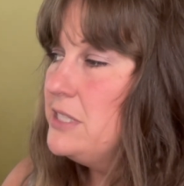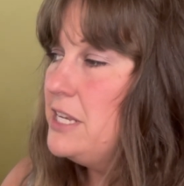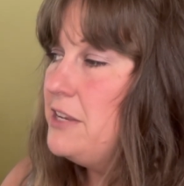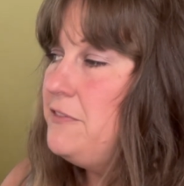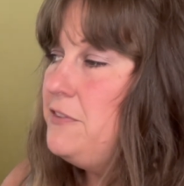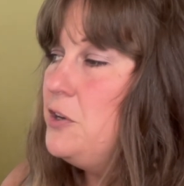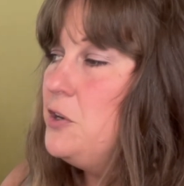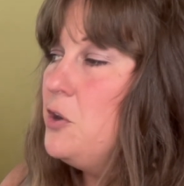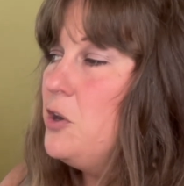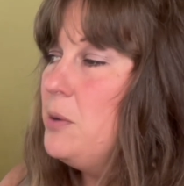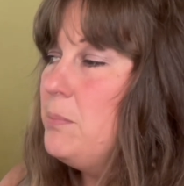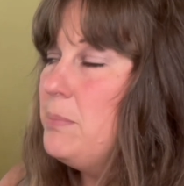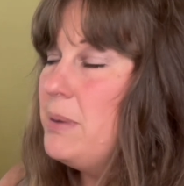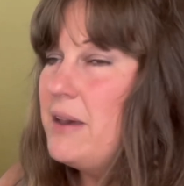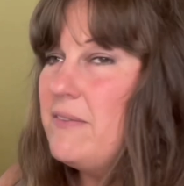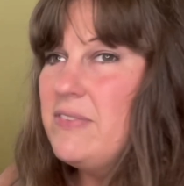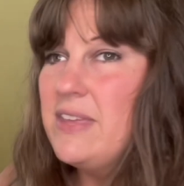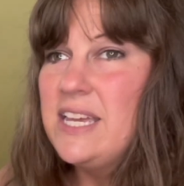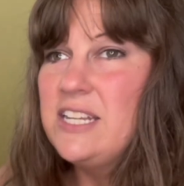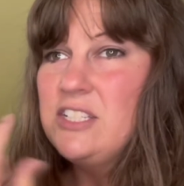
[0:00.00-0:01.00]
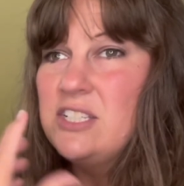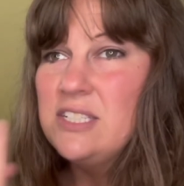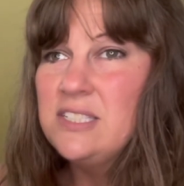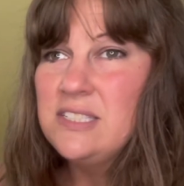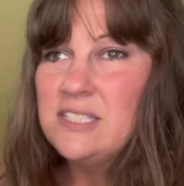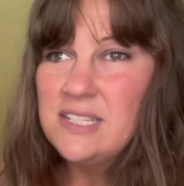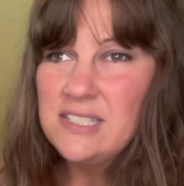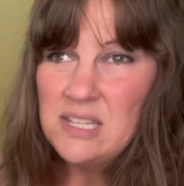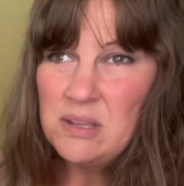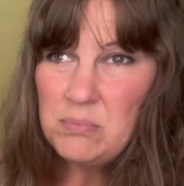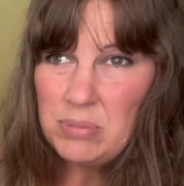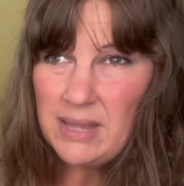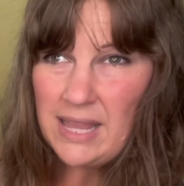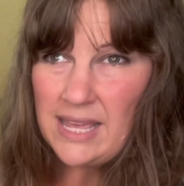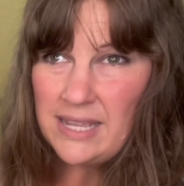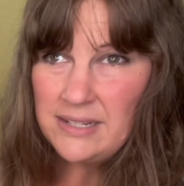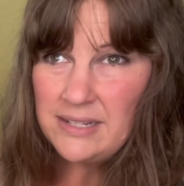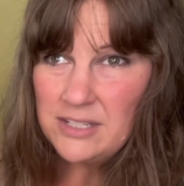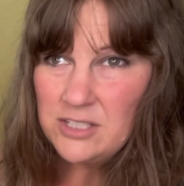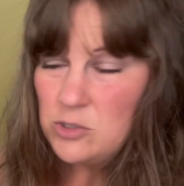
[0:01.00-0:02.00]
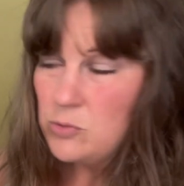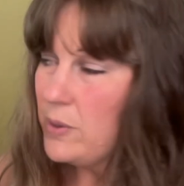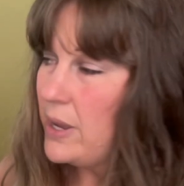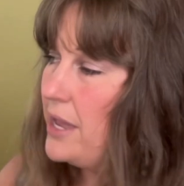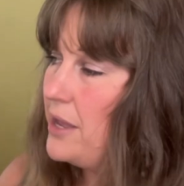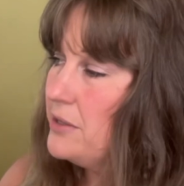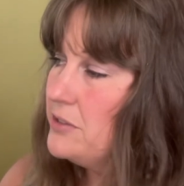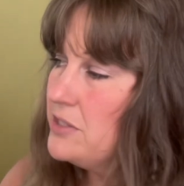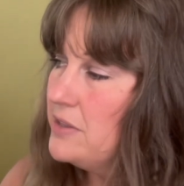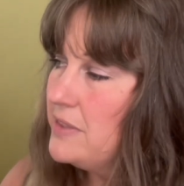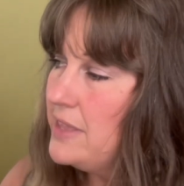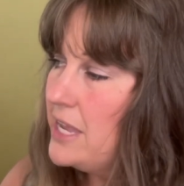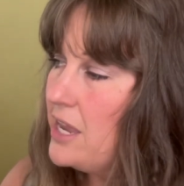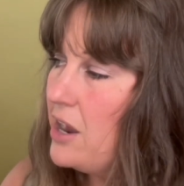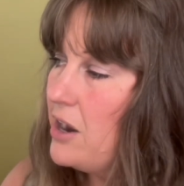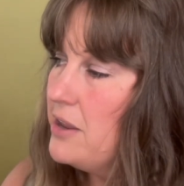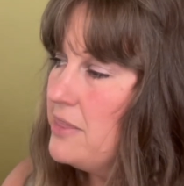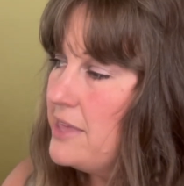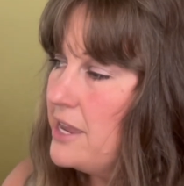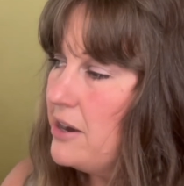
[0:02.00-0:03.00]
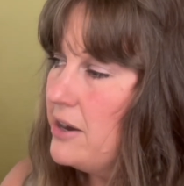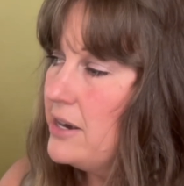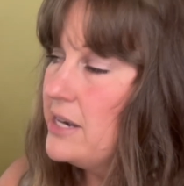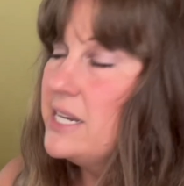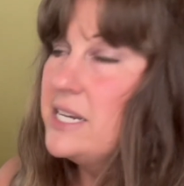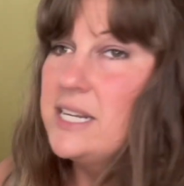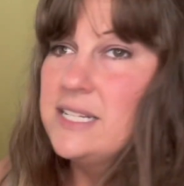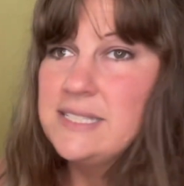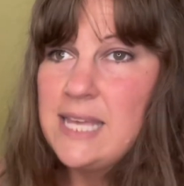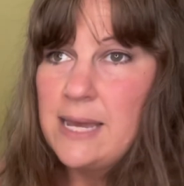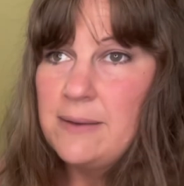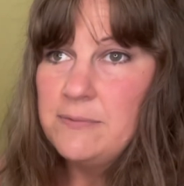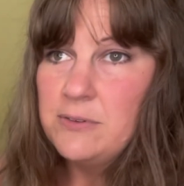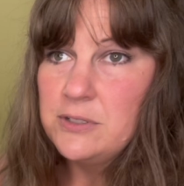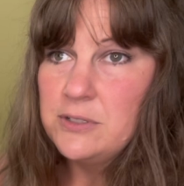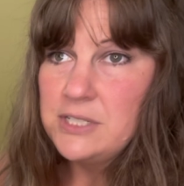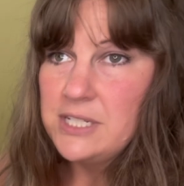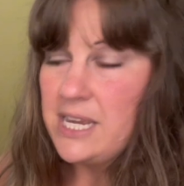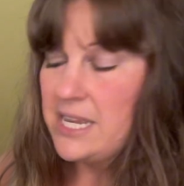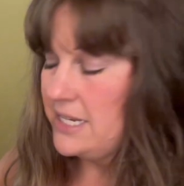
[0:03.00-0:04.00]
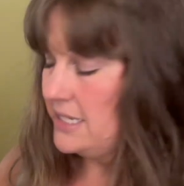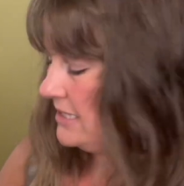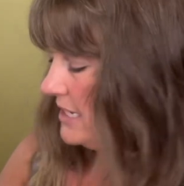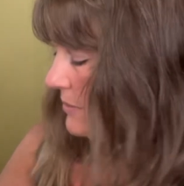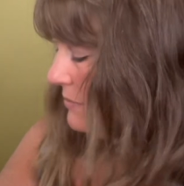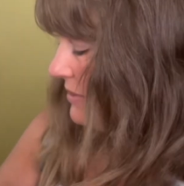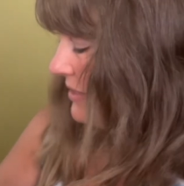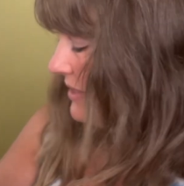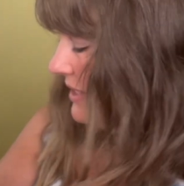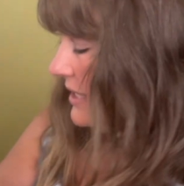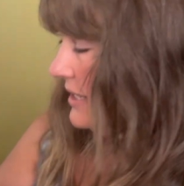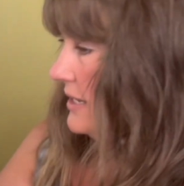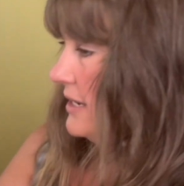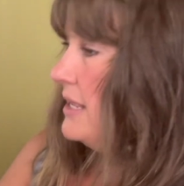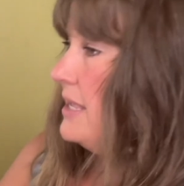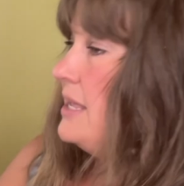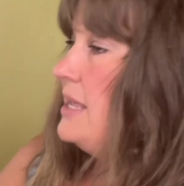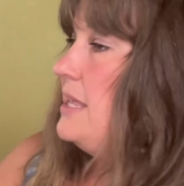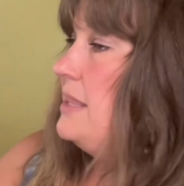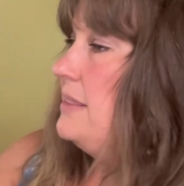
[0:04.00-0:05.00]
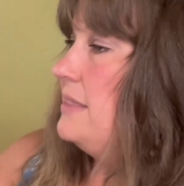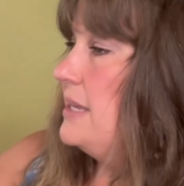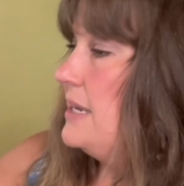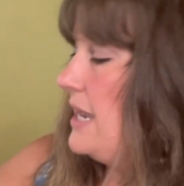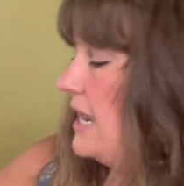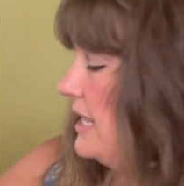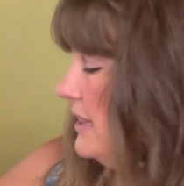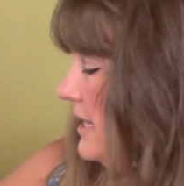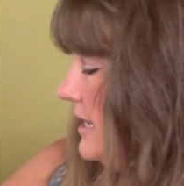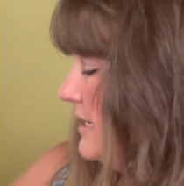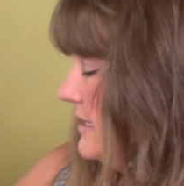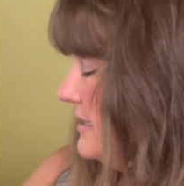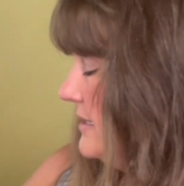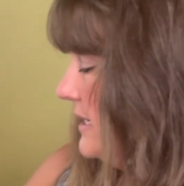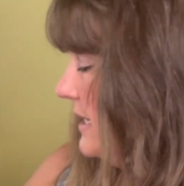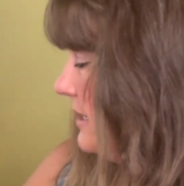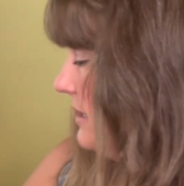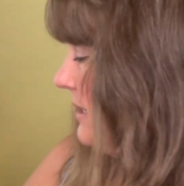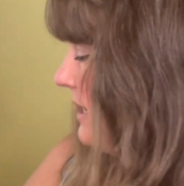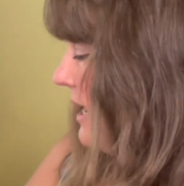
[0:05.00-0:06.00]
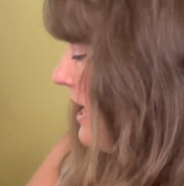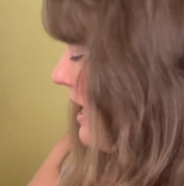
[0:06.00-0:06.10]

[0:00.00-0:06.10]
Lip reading: If you go above it, it just doesn't blend as well. So they are there, and it is helpful to kind of stay within the guidelines there.